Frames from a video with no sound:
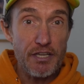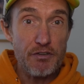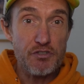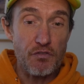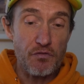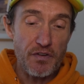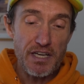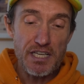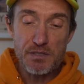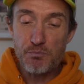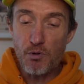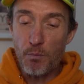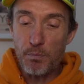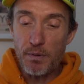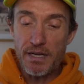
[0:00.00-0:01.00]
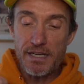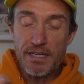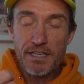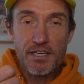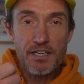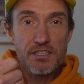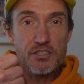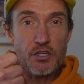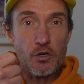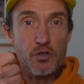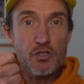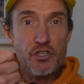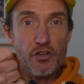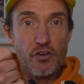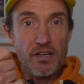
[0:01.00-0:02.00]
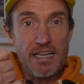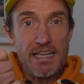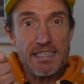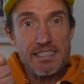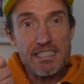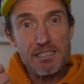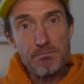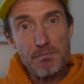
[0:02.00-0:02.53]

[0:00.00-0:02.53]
use your fingers properly to undo your laces,